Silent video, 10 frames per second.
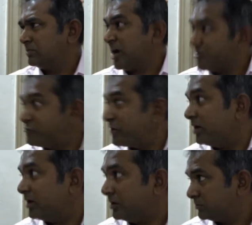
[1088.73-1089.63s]

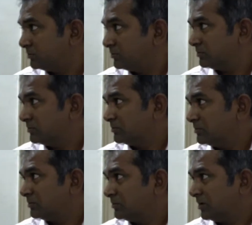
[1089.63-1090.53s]
Unfairly.
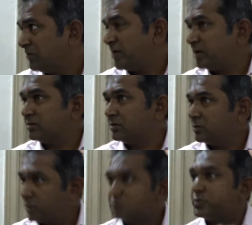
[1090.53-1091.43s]
In fact,
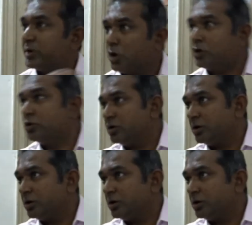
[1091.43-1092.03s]
that's why God